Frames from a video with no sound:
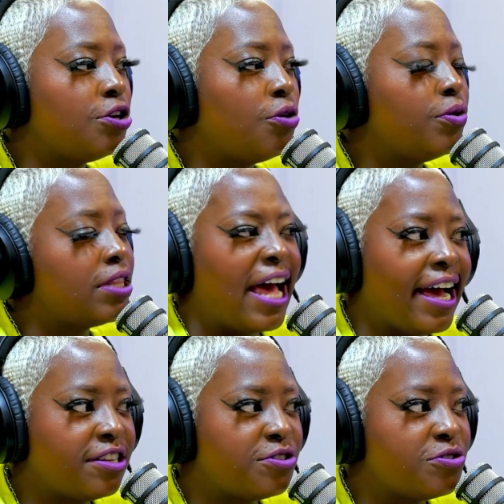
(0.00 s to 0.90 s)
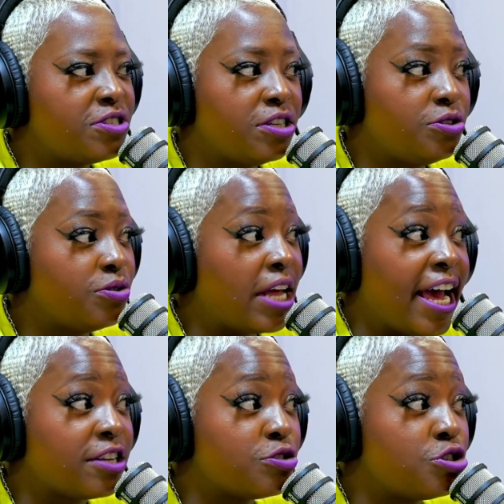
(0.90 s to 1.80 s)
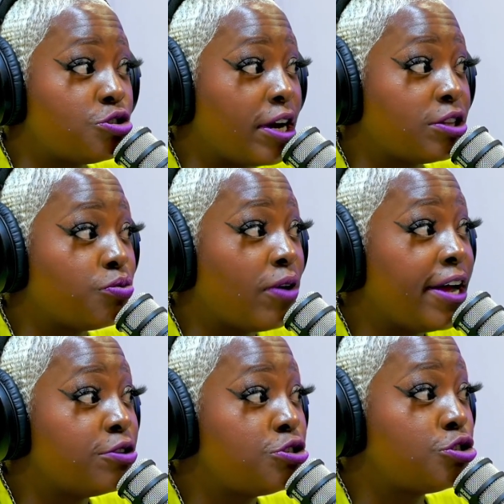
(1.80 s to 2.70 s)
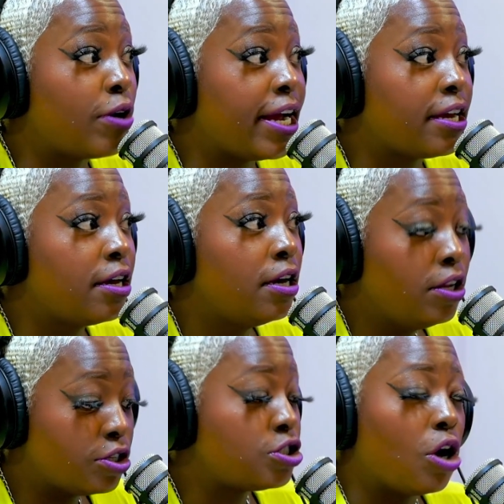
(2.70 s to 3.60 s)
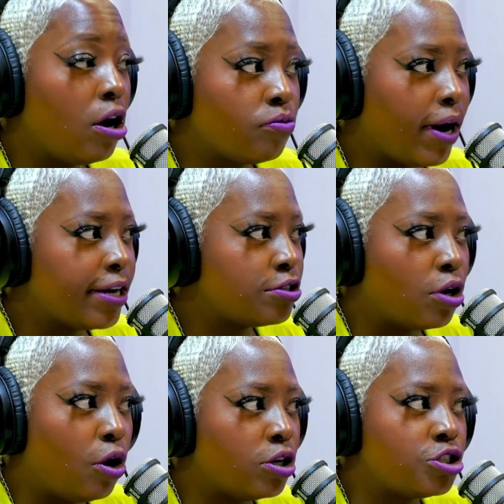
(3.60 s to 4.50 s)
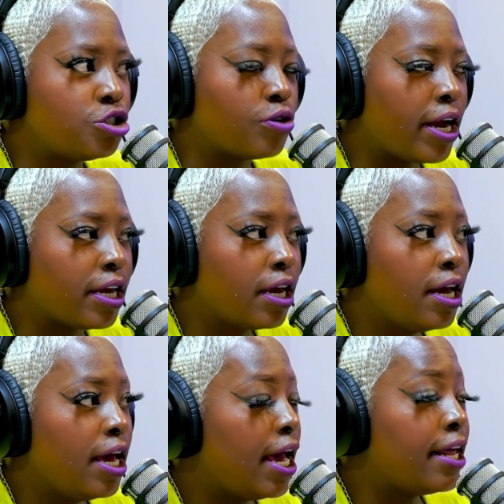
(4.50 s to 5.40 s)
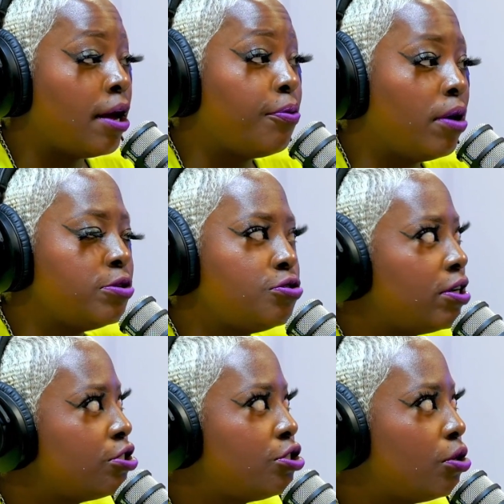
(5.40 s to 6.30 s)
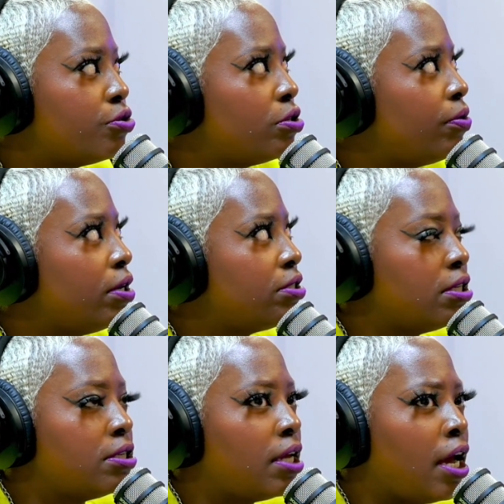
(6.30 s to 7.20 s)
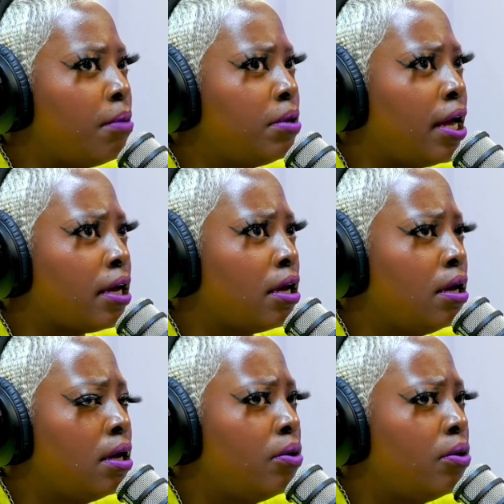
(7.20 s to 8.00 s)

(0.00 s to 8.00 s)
you know, with the actors, they're doing the actors strike, the writers strike, the songwriters are on strike. And I promise you, I just told someone else the other day, I'm like,